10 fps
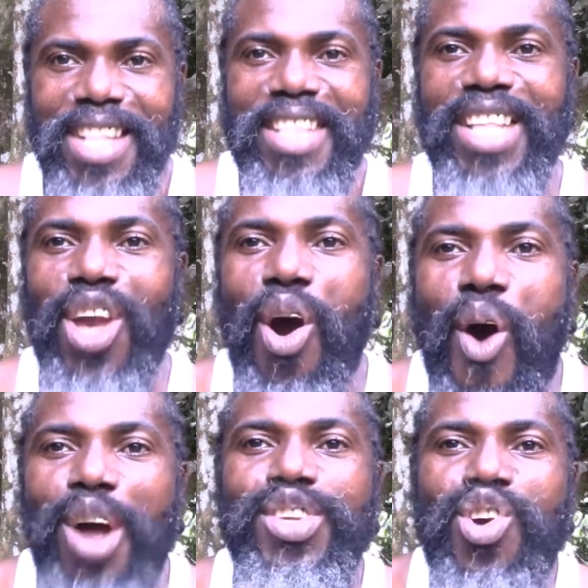That your
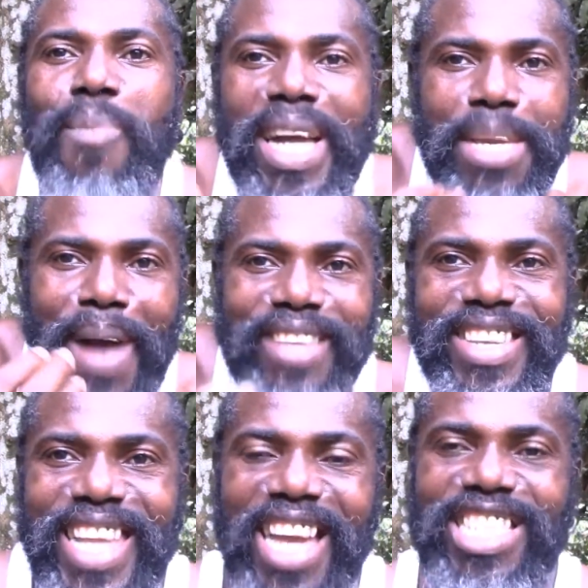own human
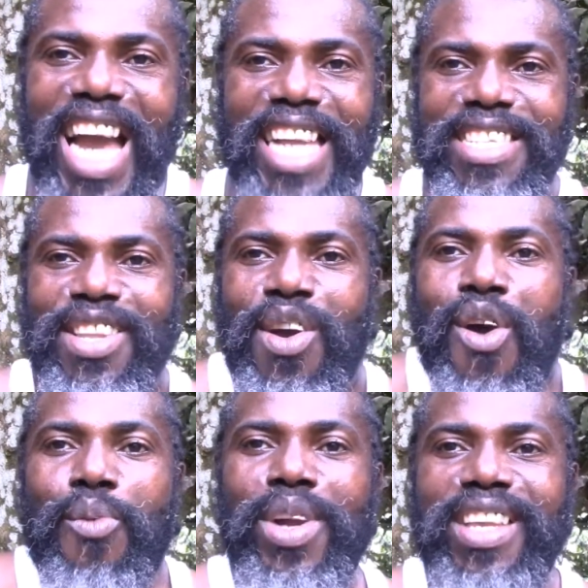imagination,
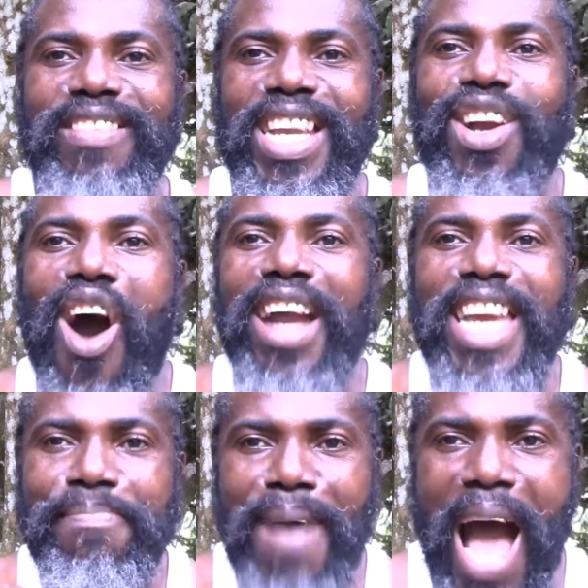which is the God
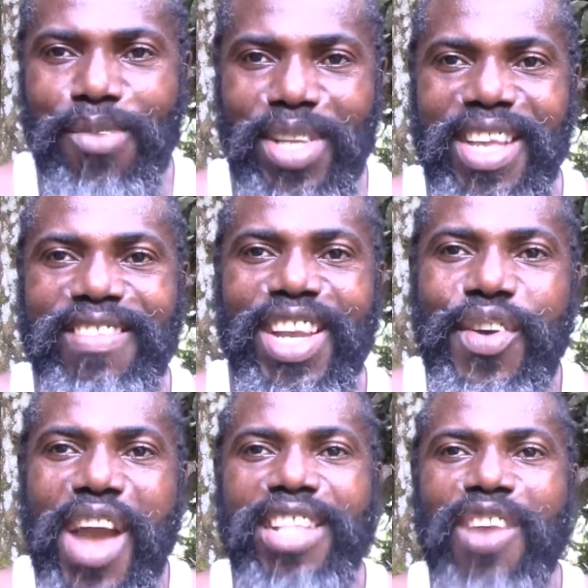in man, which is the
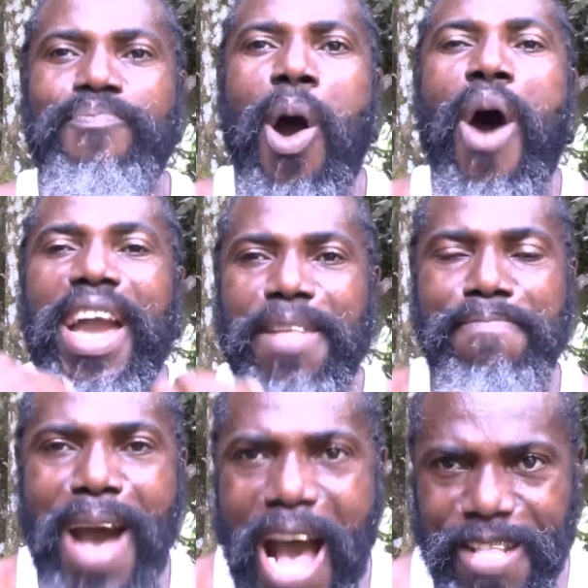creative power in
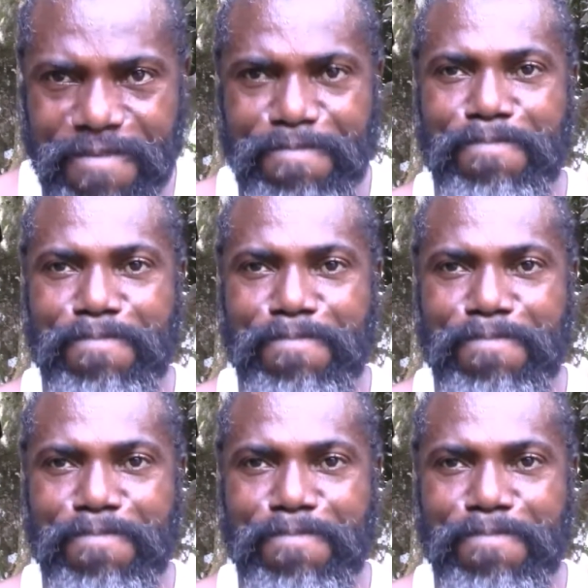man,